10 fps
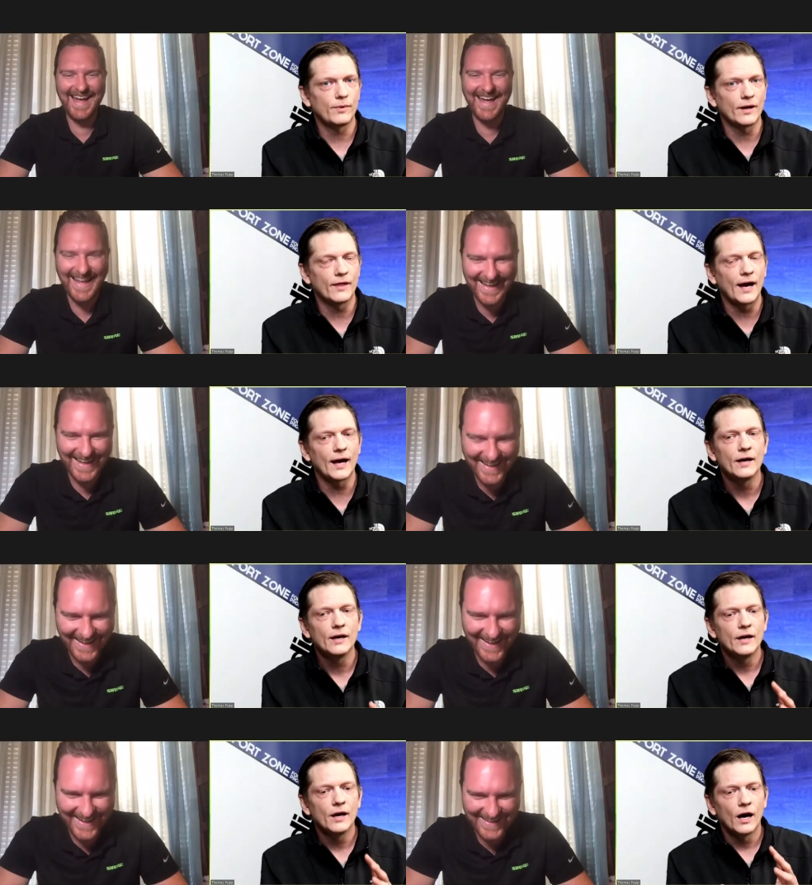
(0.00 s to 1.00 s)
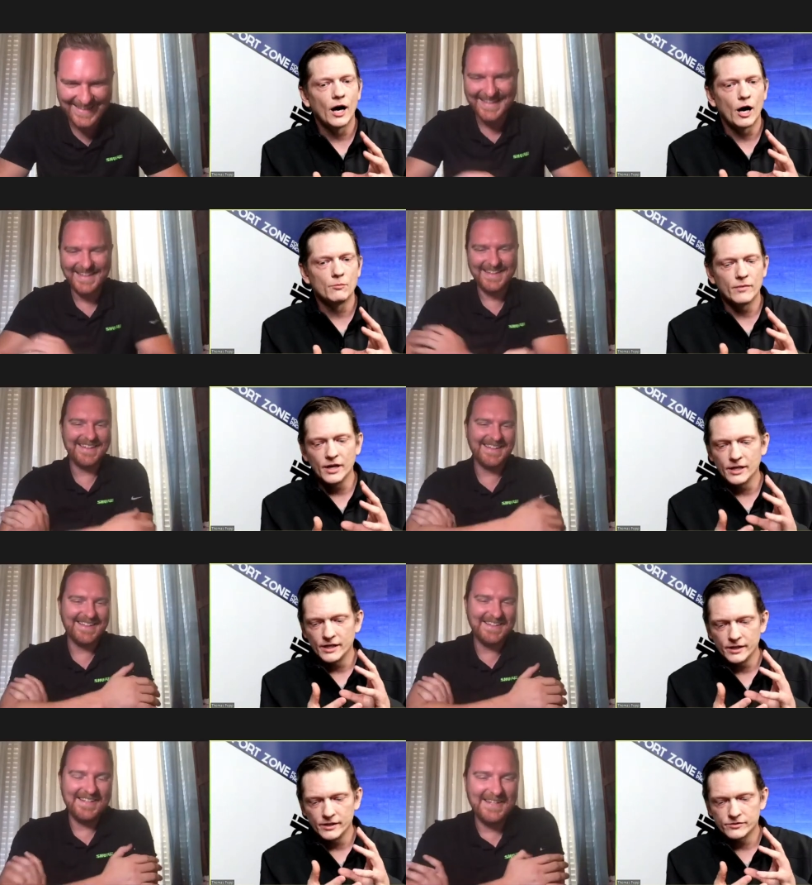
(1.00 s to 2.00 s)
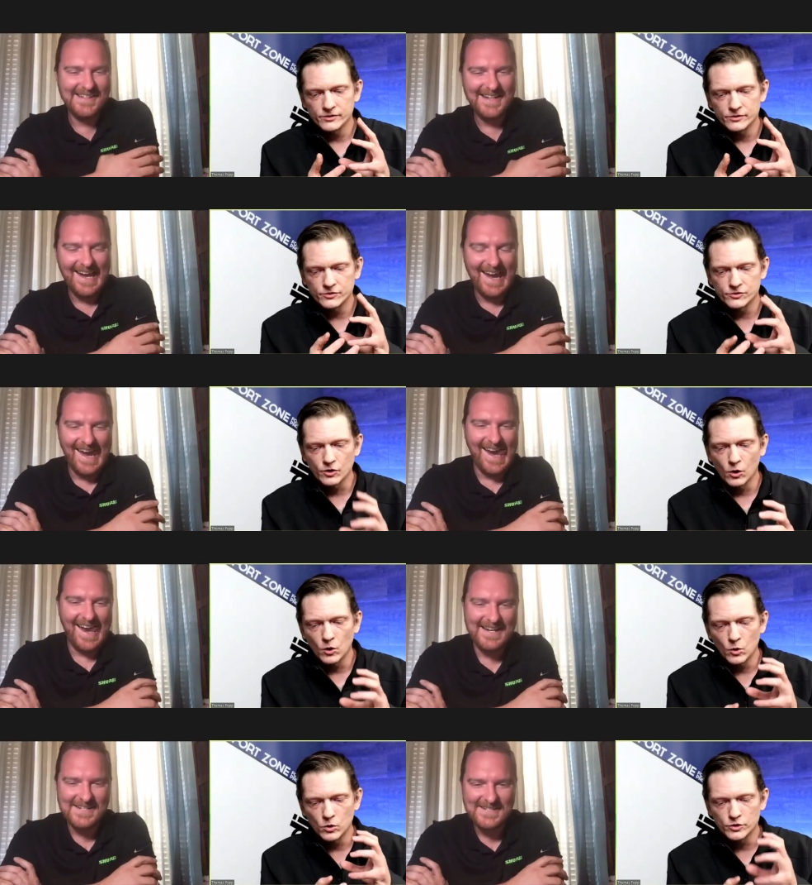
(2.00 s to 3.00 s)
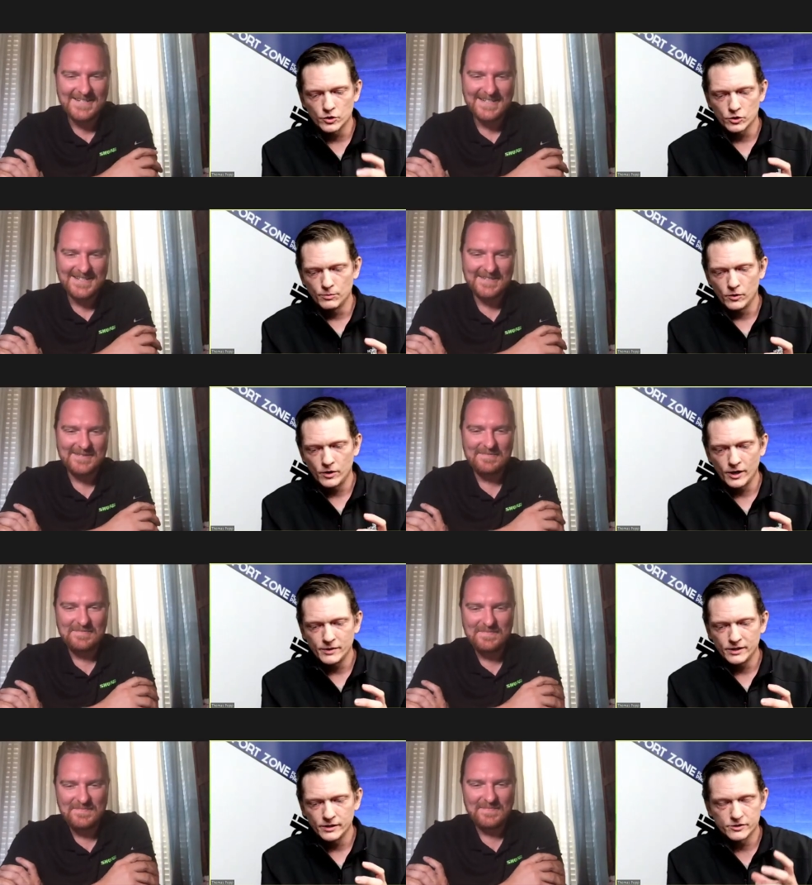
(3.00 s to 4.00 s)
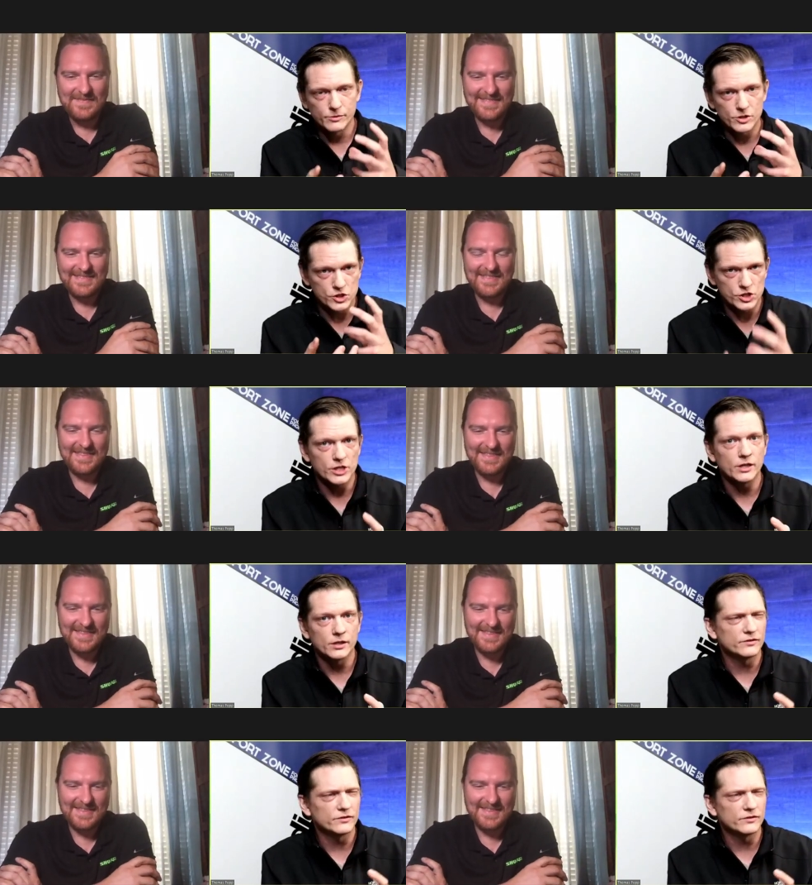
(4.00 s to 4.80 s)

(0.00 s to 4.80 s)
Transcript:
Speaker 1: that. Um, it is so durable. I mean, it's machined. Is it,